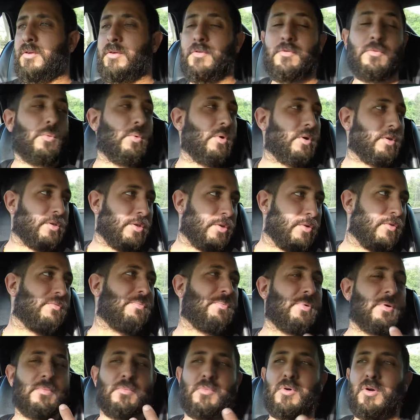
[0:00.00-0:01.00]
you well you
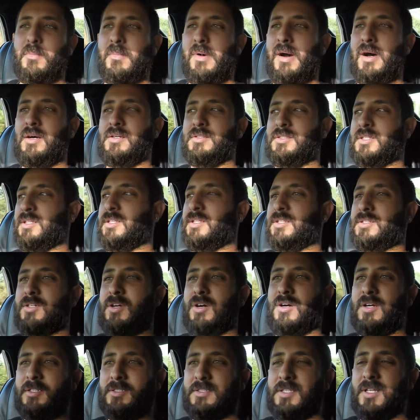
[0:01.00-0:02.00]
put more miles on this
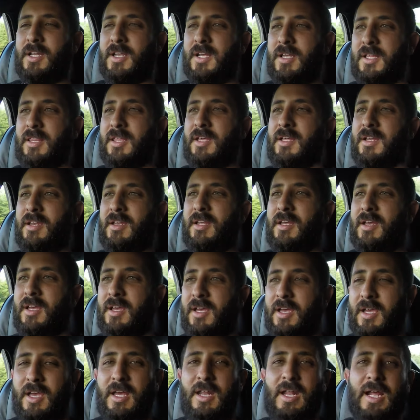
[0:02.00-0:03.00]
car today than
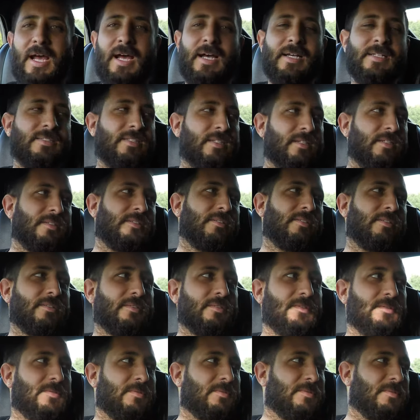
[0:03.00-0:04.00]
than, it's, than it's
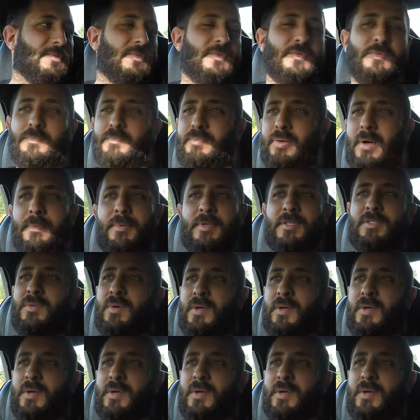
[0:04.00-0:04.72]
had in probably in